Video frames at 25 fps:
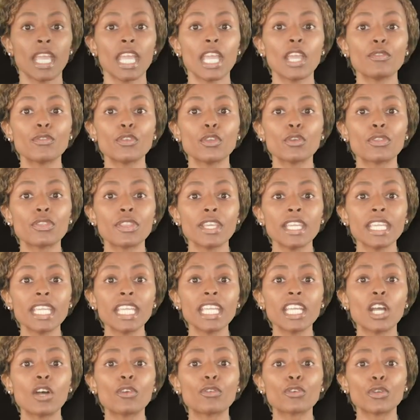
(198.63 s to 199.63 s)
If you're
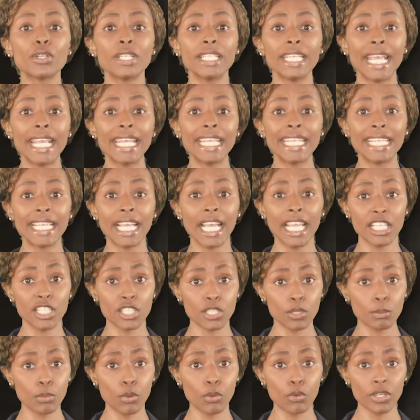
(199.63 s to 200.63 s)
thinking of creating a
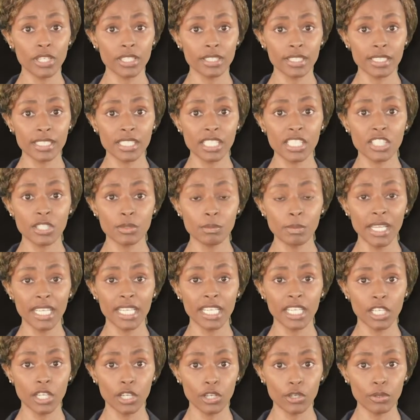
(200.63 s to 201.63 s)
supported
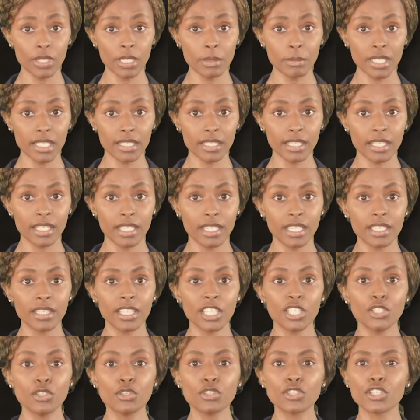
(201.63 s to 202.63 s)
decision-making agreement,
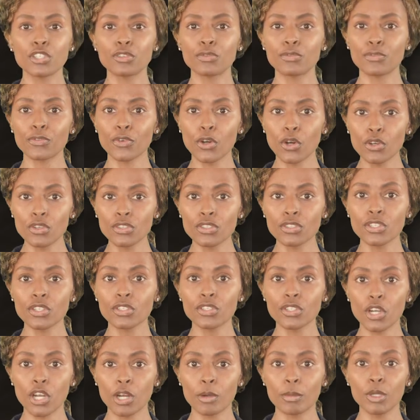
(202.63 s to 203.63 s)
then you should first
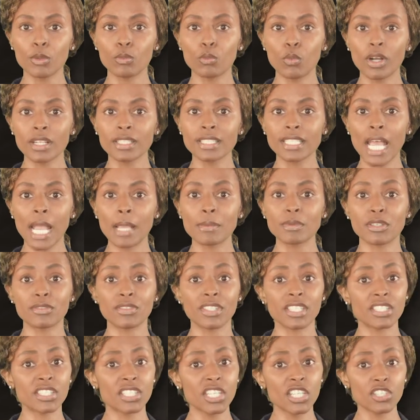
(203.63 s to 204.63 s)
determine what types of
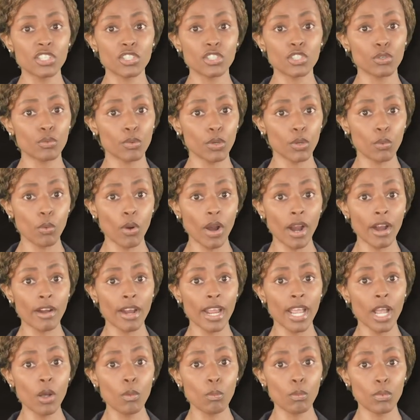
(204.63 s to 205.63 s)
decisions you require
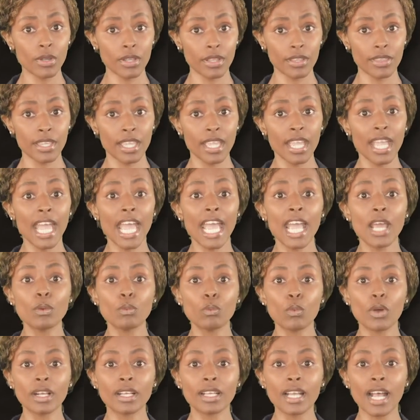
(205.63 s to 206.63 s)
help with and
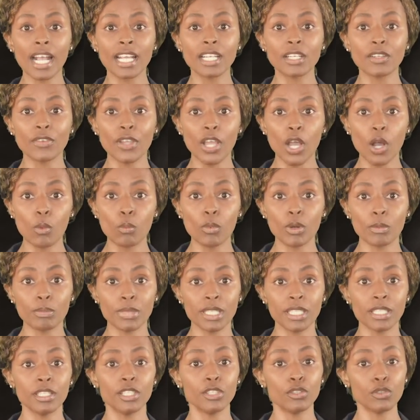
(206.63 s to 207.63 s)
what kind of help would be
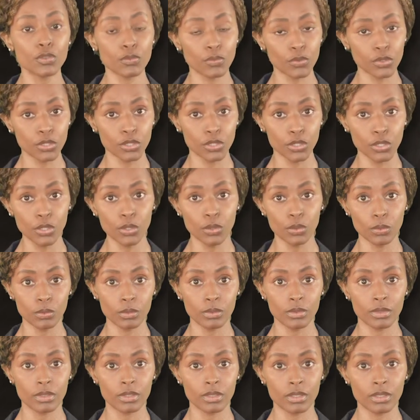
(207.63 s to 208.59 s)
useful to you.